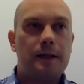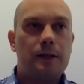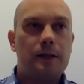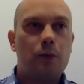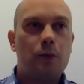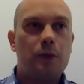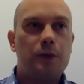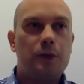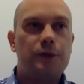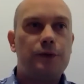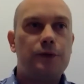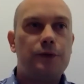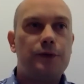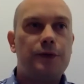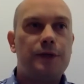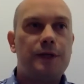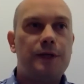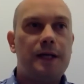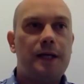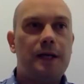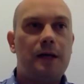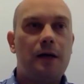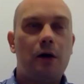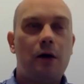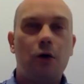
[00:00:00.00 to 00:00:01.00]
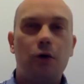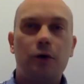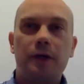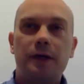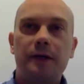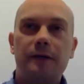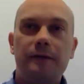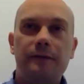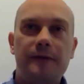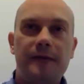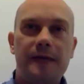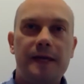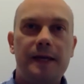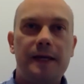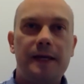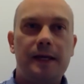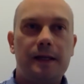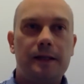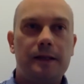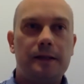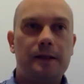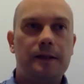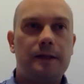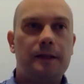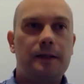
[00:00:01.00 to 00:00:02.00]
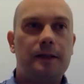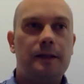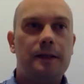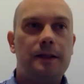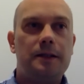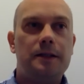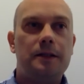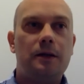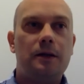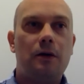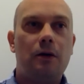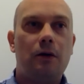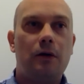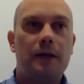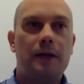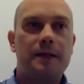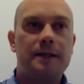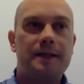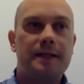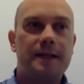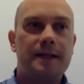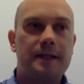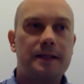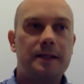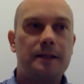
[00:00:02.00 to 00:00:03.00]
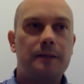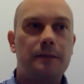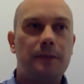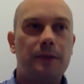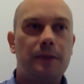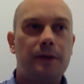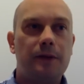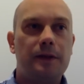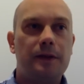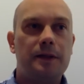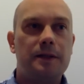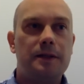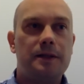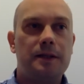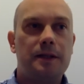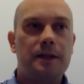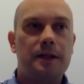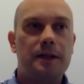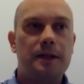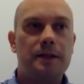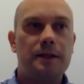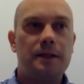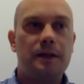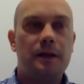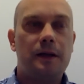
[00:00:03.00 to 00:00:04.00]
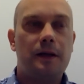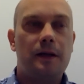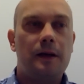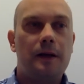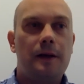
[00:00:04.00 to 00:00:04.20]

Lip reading: once you see how convenient it is, how accessible this is,